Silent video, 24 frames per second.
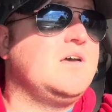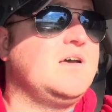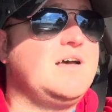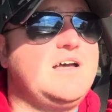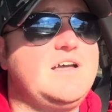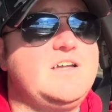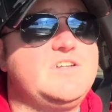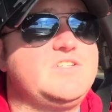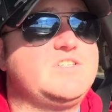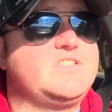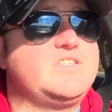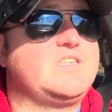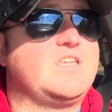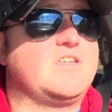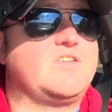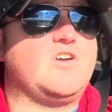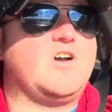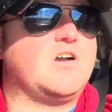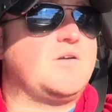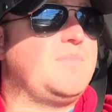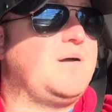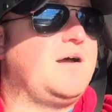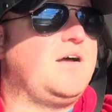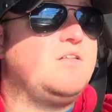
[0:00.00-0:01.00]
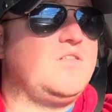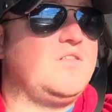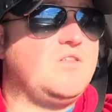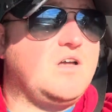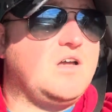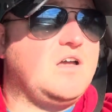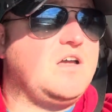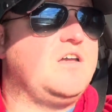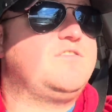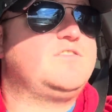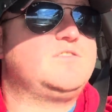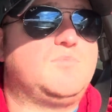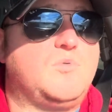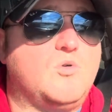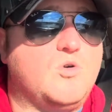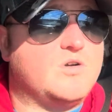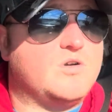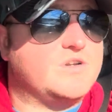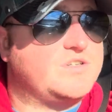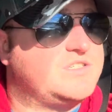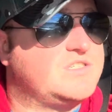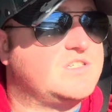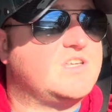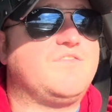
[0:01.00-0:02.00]
uh, just to talk about life,
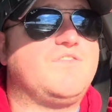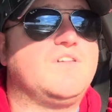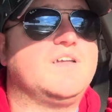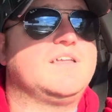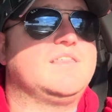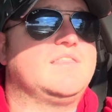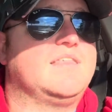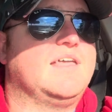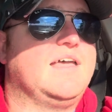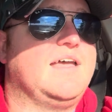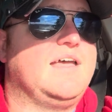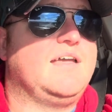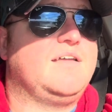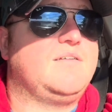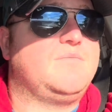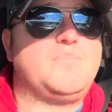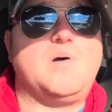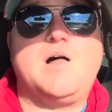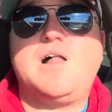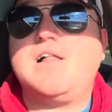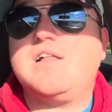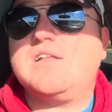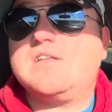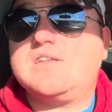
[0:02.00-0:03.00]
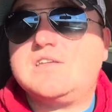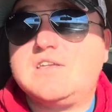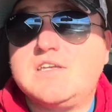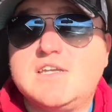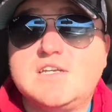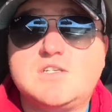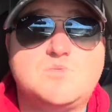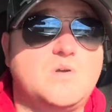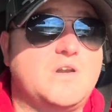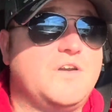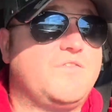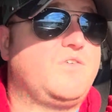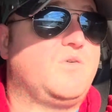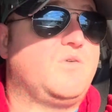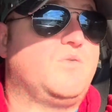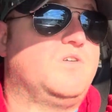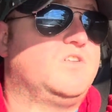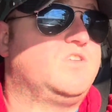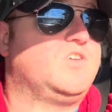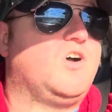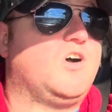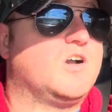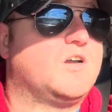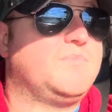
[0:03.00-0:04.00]
sports, stuff like that, politics, whatever you
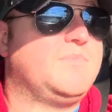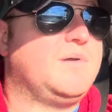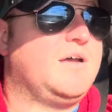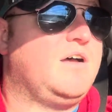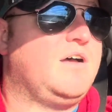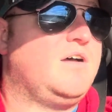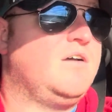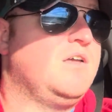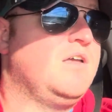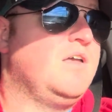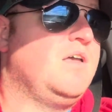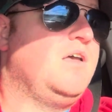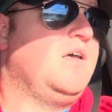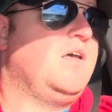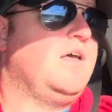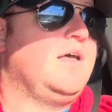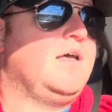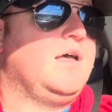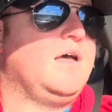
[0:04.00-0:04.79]
want to talk about. Um,